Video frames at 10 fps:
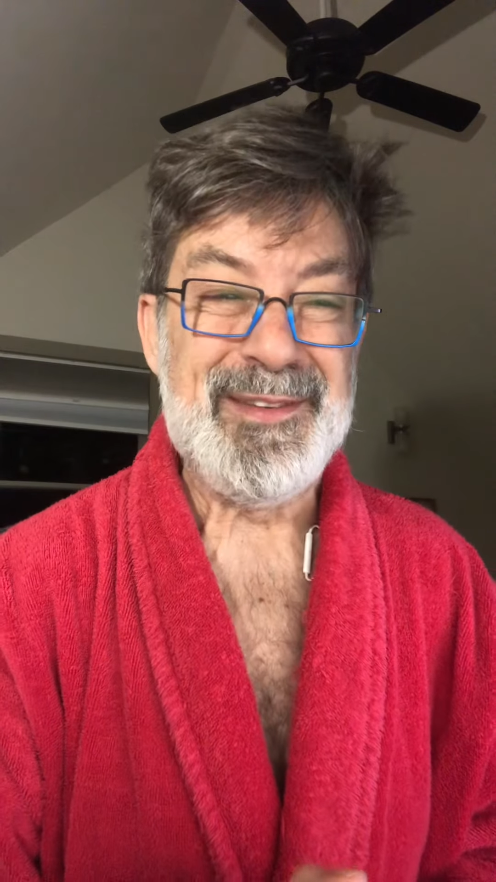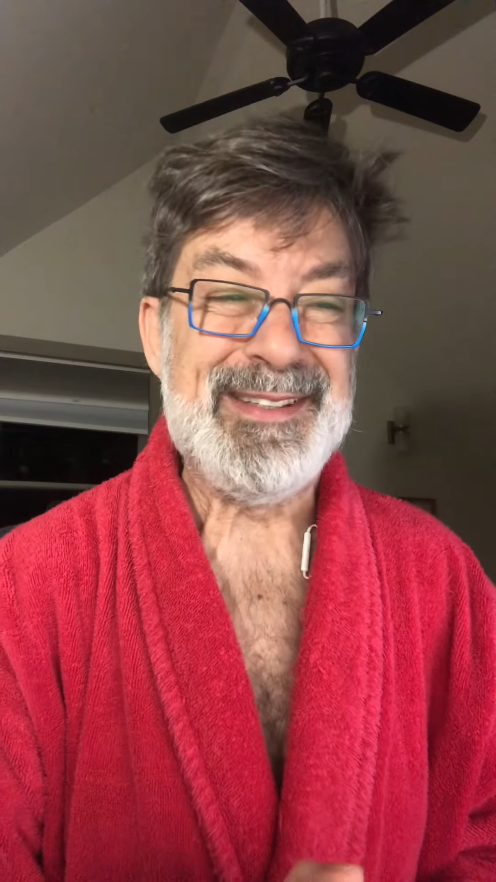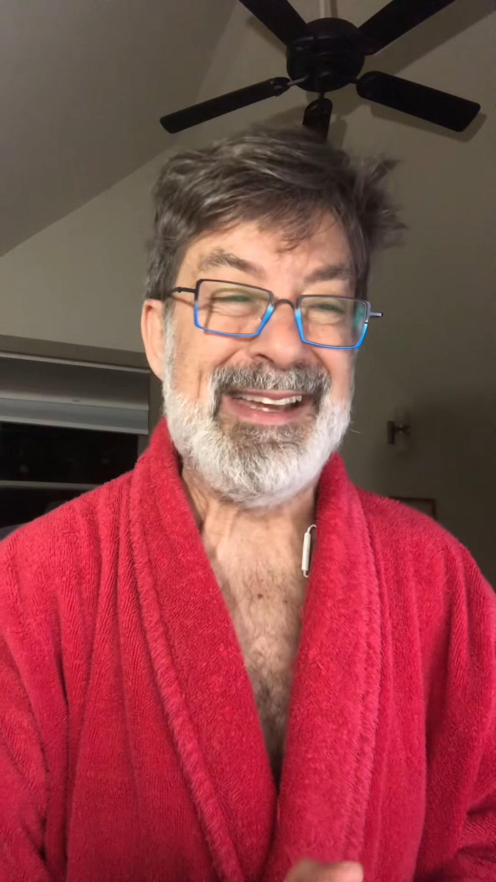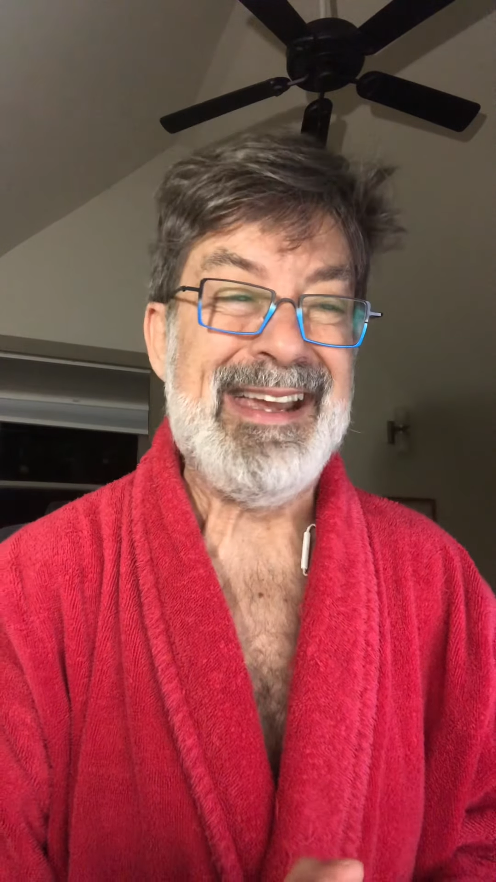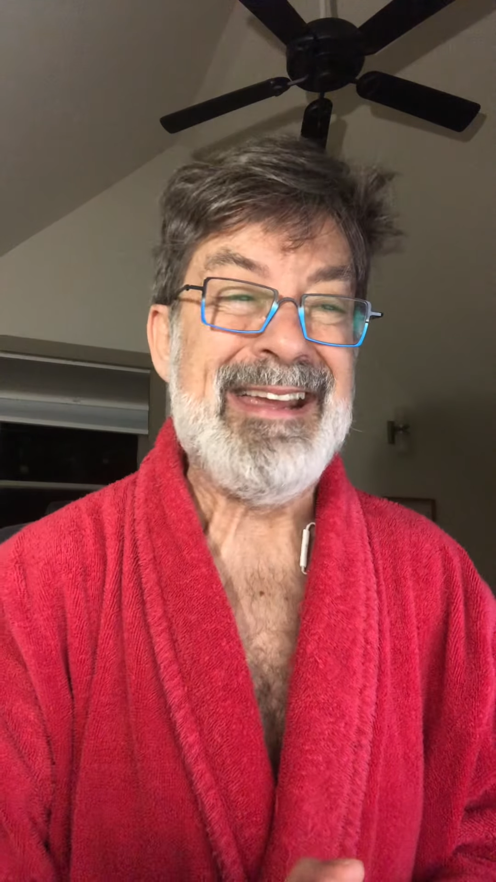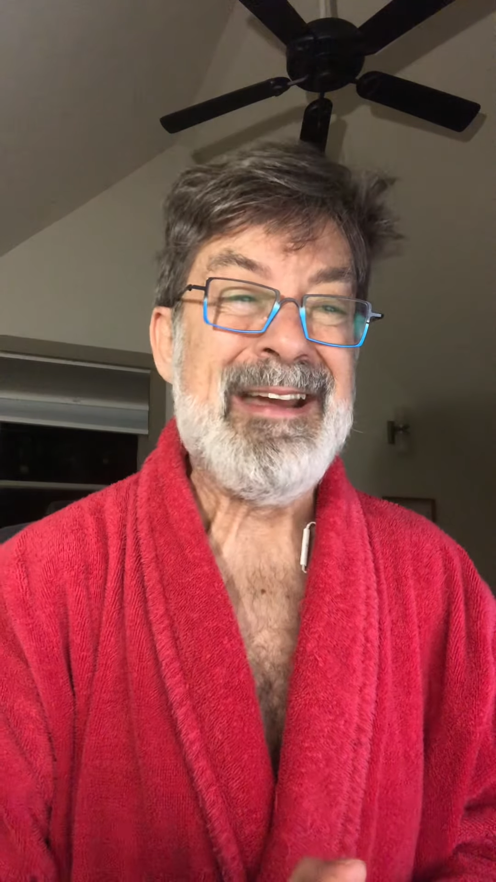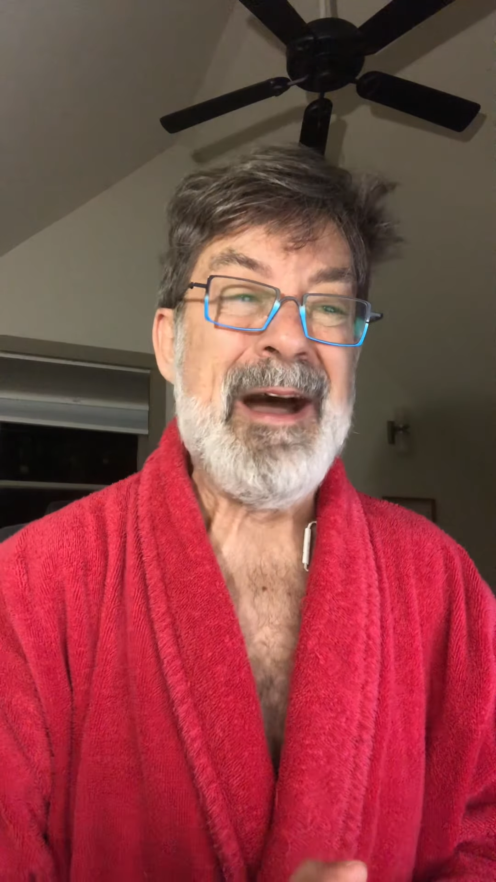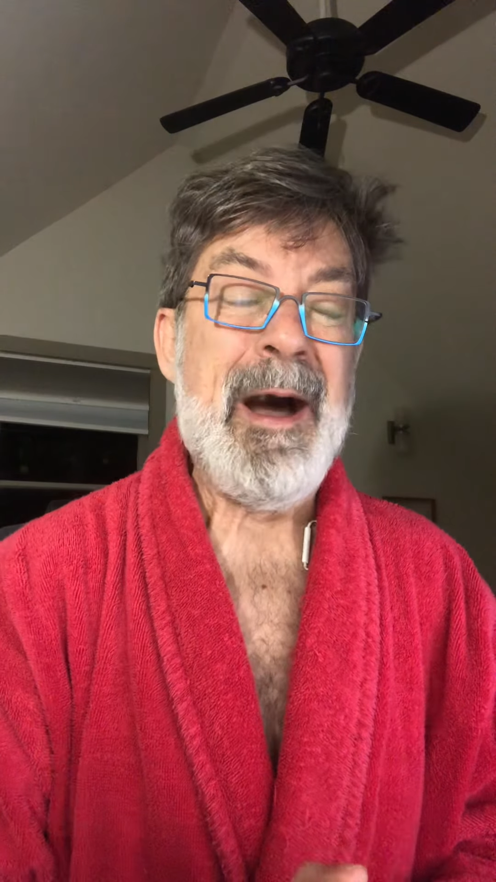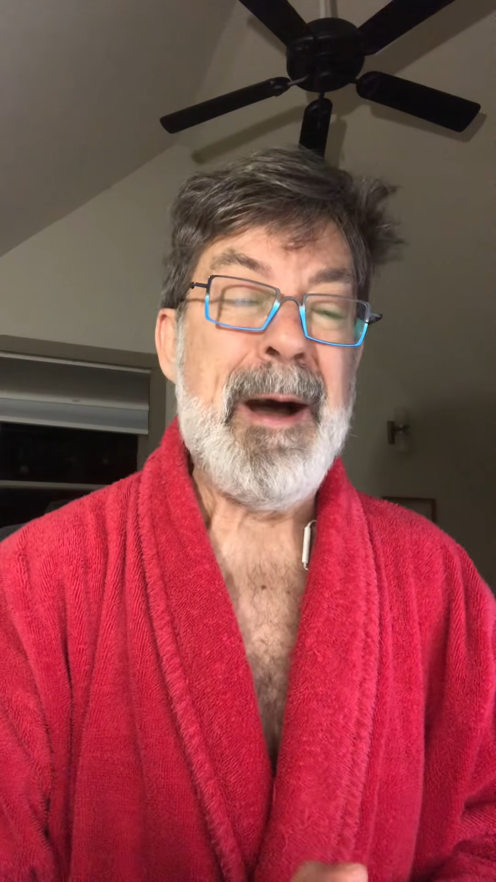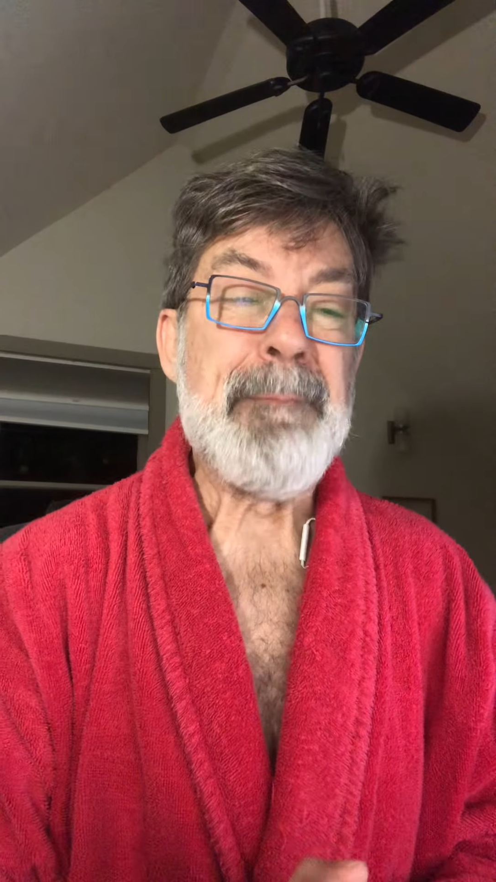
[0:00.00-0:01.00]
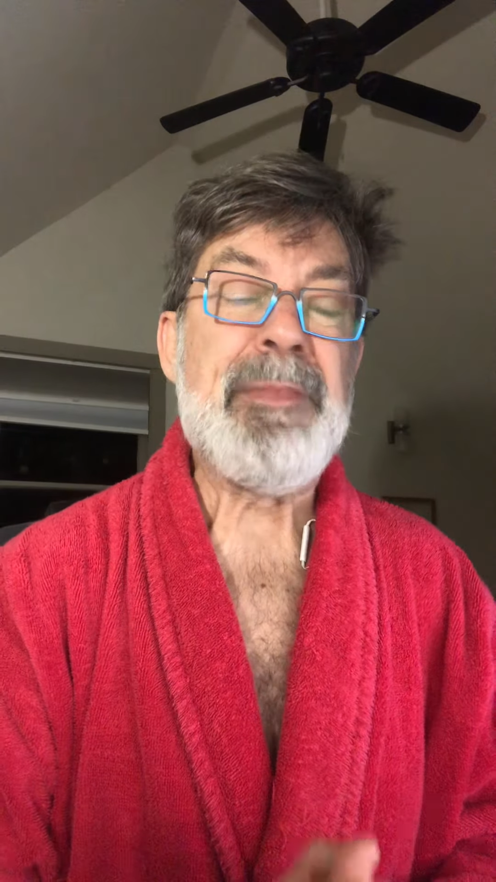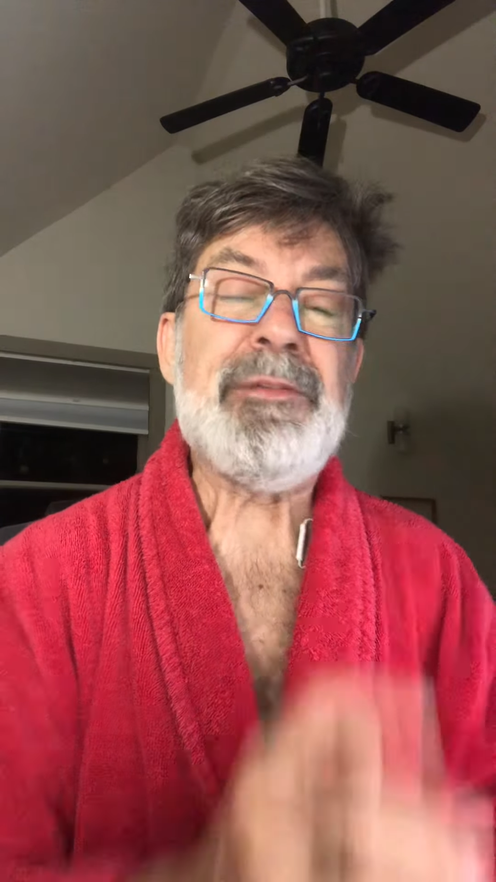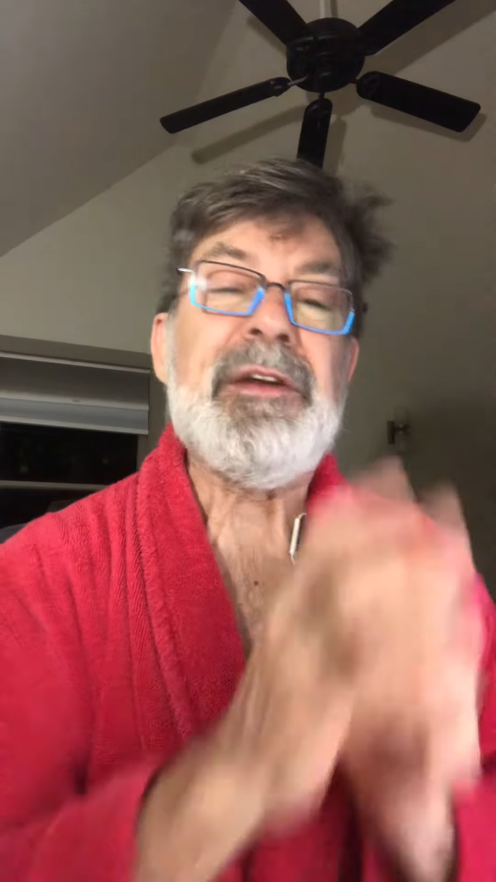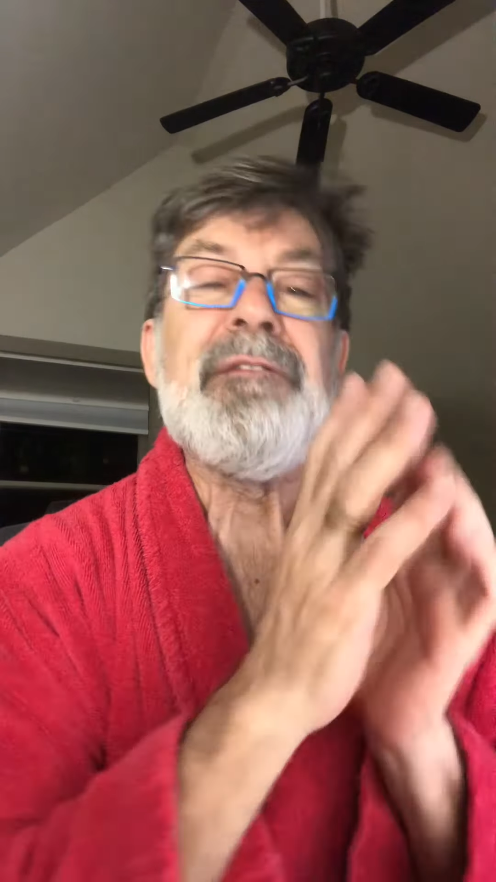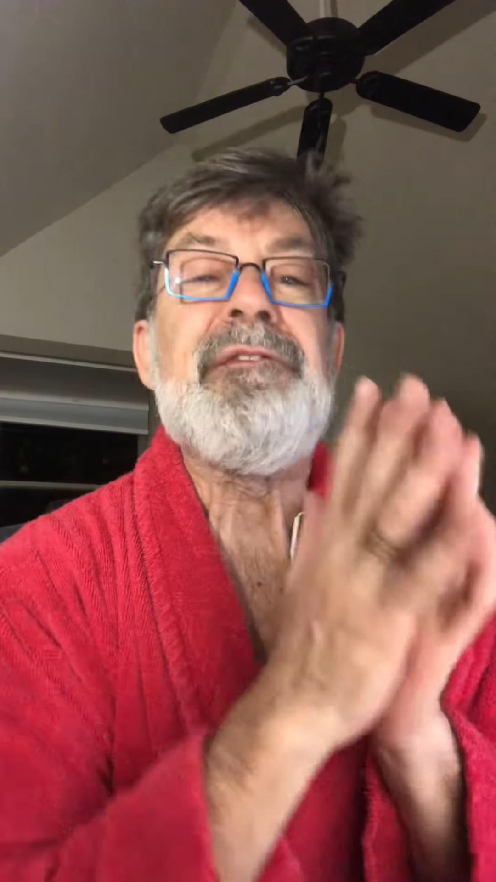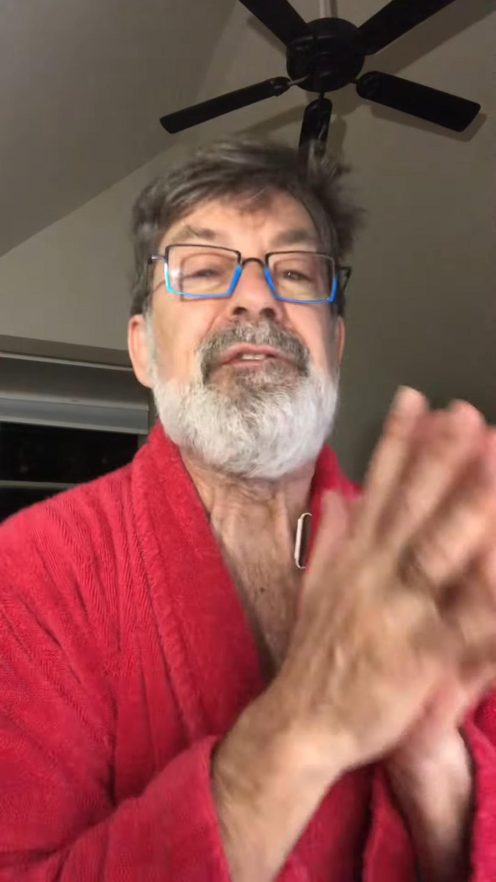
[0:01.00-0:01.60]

the day. Um, there's a